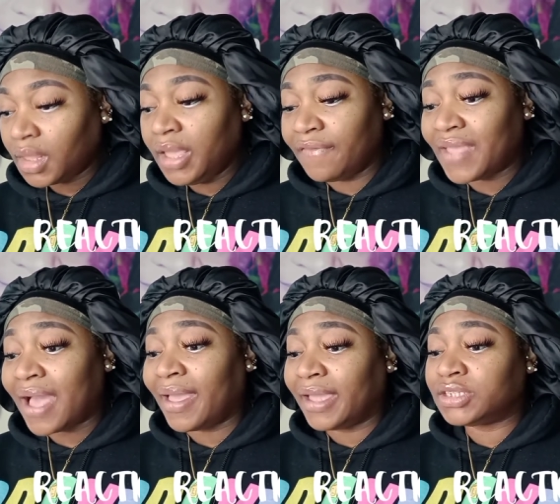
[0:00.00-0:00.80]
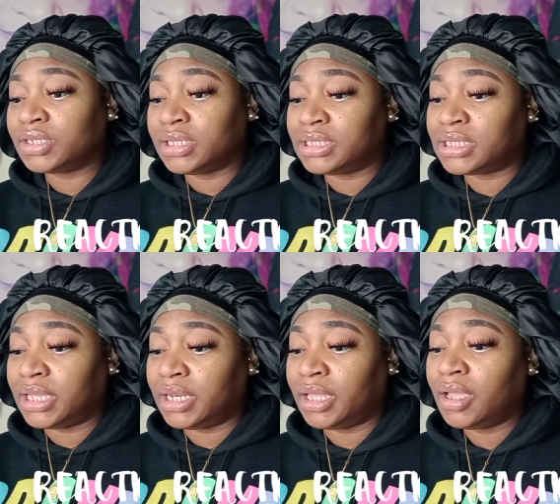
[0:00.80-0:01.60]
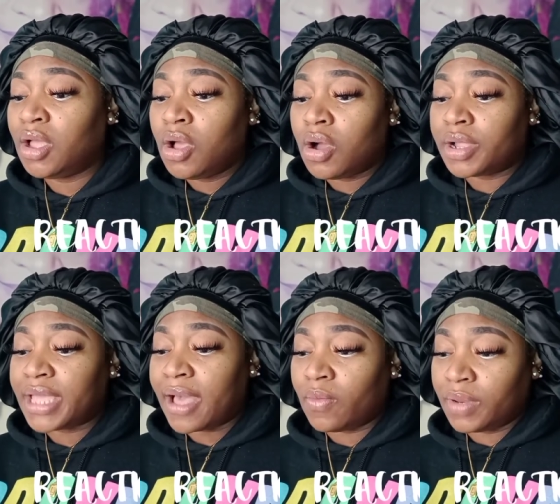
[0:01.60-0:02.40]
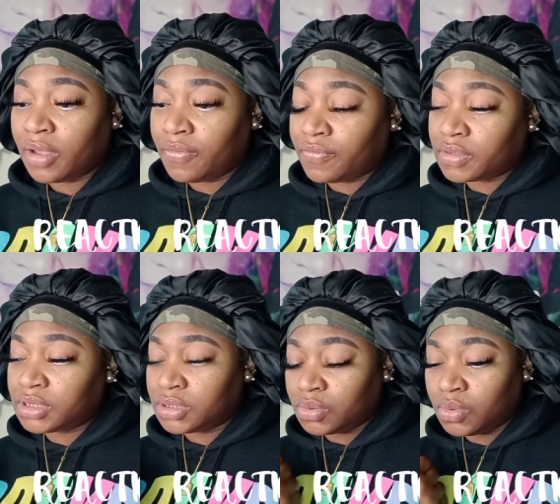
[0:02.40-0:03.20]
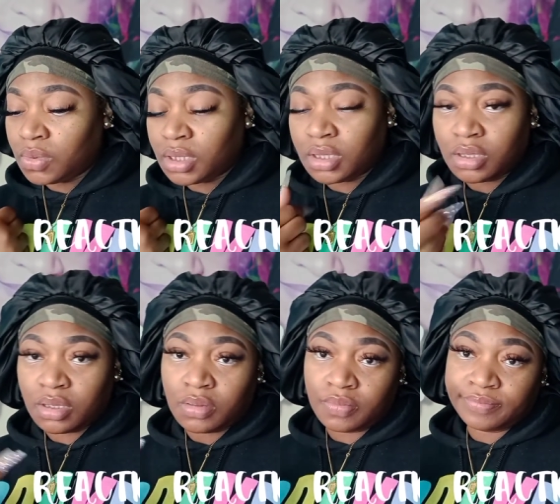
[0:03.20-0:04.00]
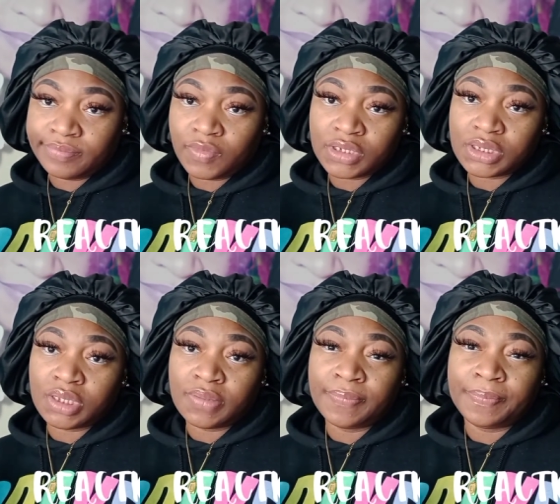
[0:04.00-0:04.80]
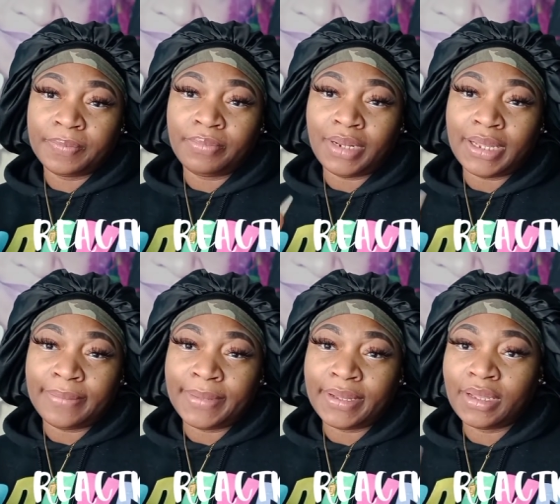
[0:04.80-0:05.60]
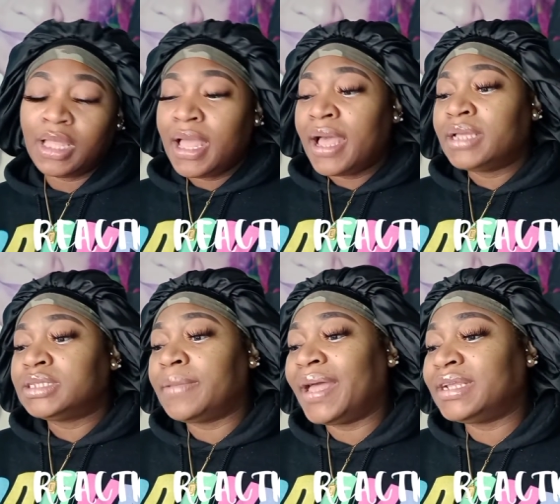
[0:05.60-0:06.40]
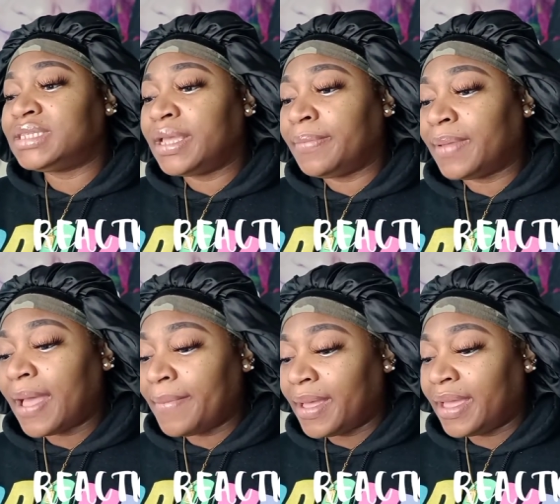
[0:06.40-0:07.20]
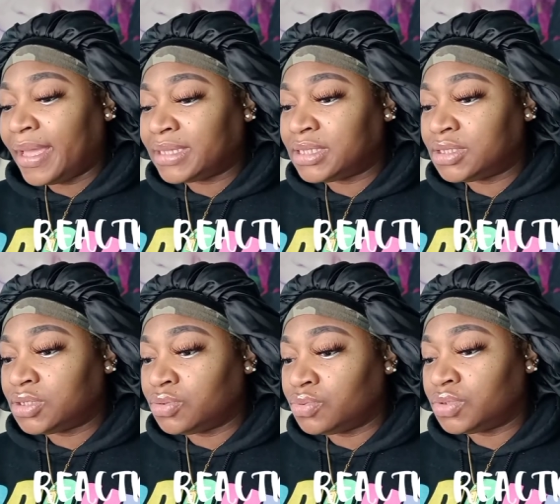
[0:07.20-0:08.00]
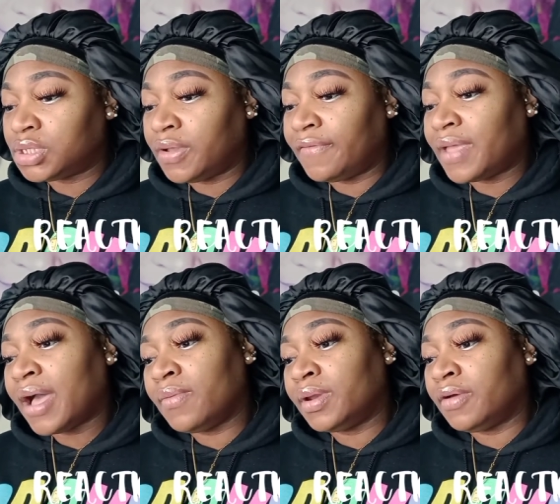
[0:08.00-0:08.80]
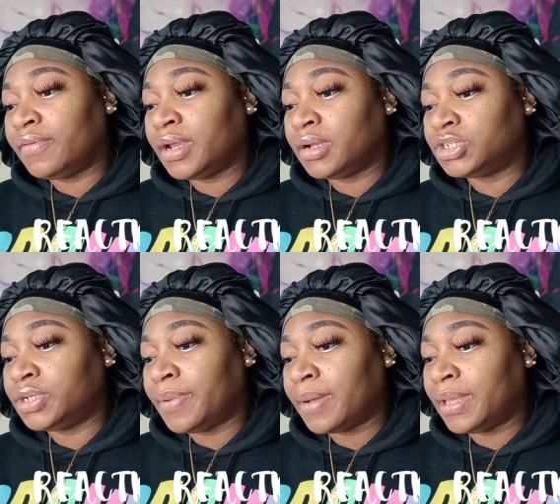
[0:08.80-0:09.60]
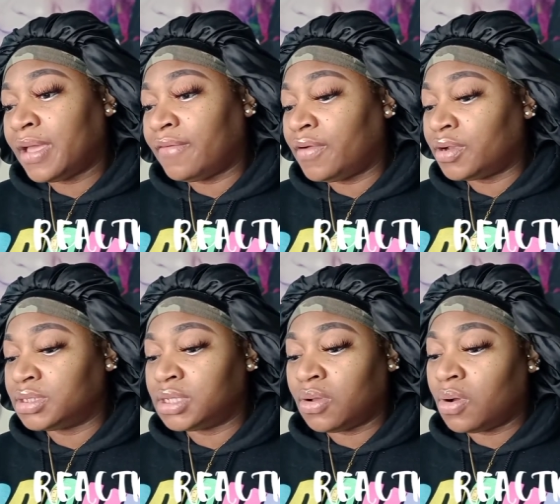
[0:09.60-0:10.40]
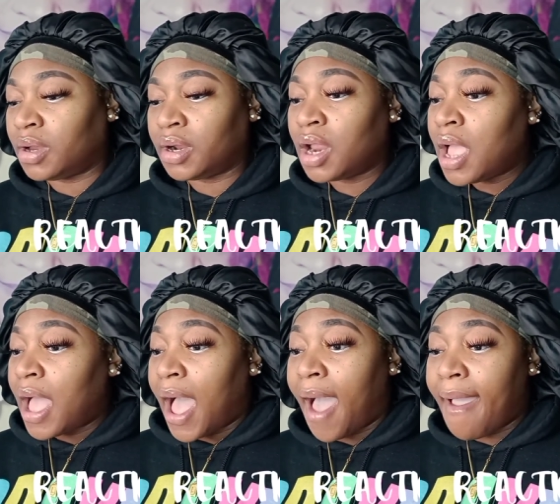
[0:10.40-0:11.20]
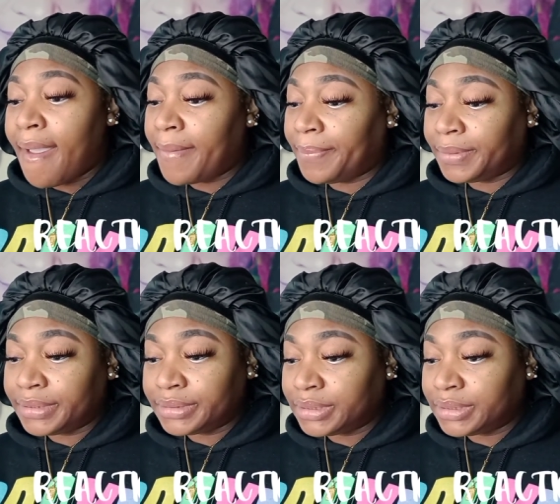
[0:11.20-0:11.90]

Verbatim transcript: if y'all actually seen it or y'all went over to um what's up Blama. Somebody said Blama has it too. So if y'all went over there she probably have hers in order. I ain't put